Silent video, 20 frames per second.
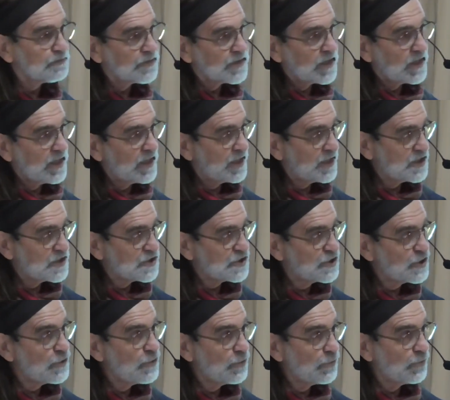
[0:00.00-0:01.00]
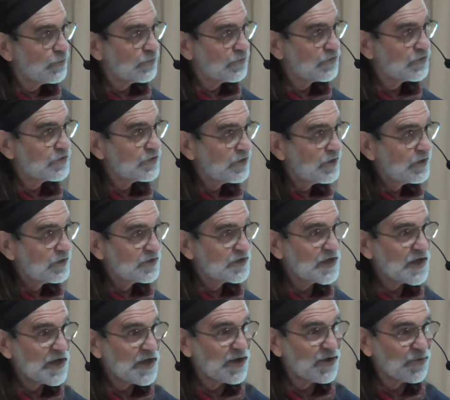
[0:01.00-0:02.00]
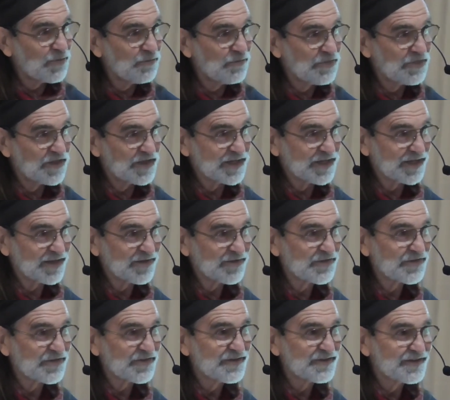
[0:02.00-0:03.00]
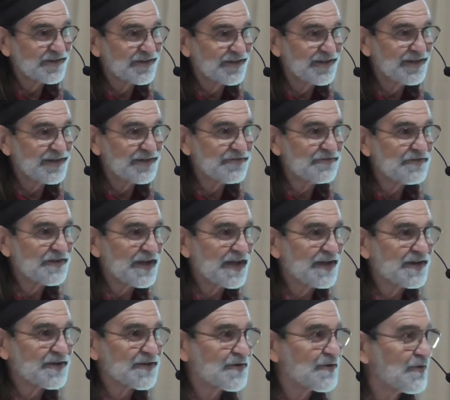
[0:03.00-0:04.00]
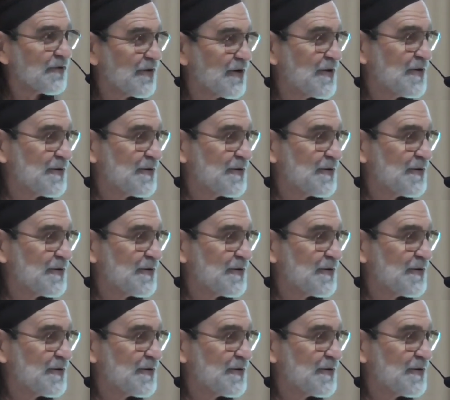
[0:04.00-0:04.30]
It is used to help things live and grow."